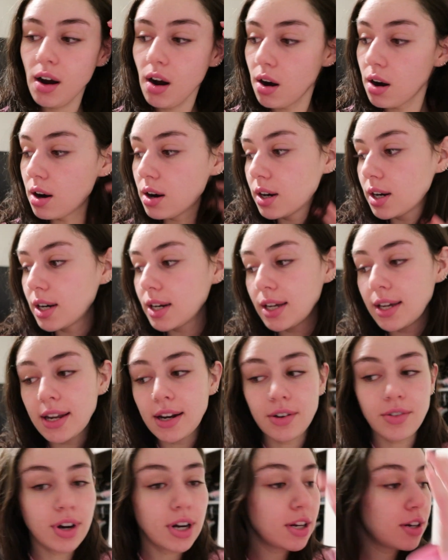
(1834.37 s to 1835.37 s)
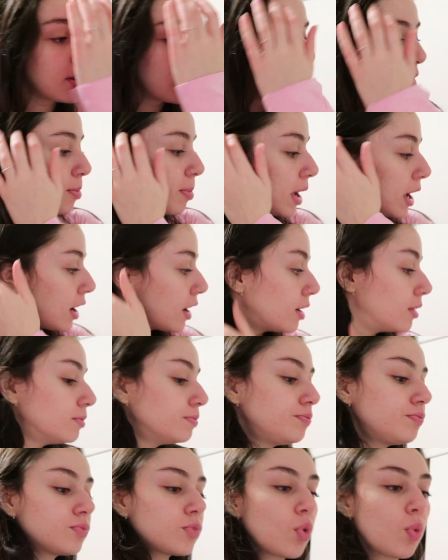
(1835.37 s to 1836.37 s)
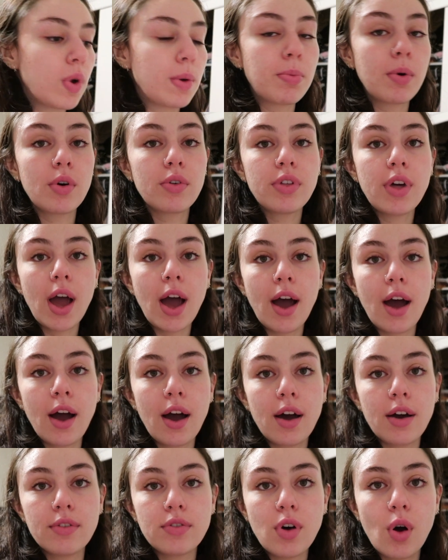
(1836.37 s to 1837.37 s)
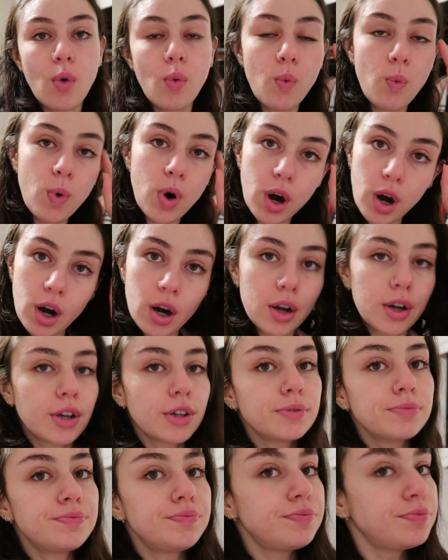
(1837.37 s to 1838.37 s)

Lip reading: are getting ready to go to bed. We both have work